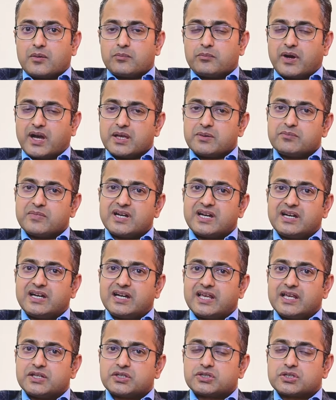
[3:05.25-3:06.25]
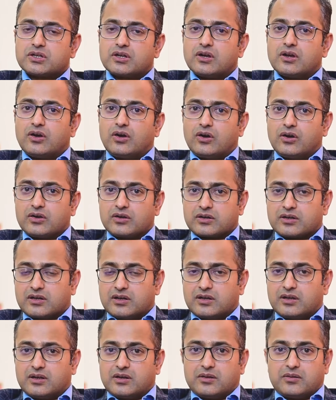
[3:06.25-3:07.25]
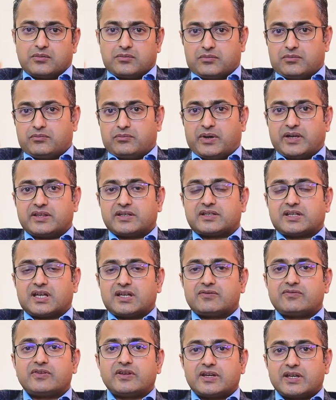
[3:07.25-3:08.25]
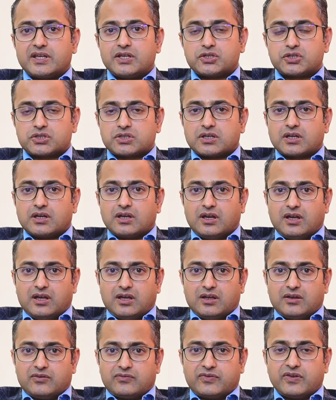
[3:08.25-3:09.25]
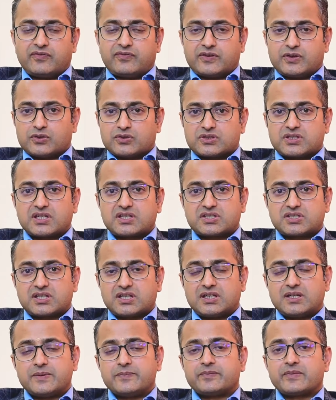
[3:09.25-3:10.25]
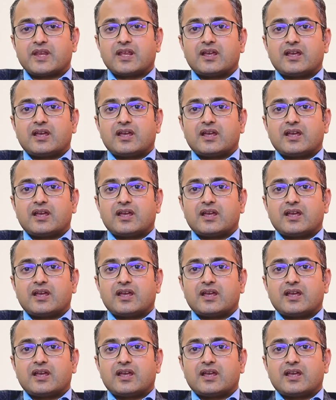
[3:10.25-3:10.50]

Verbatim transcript: By middle age, or by the time we reach uh, fifty or sixty,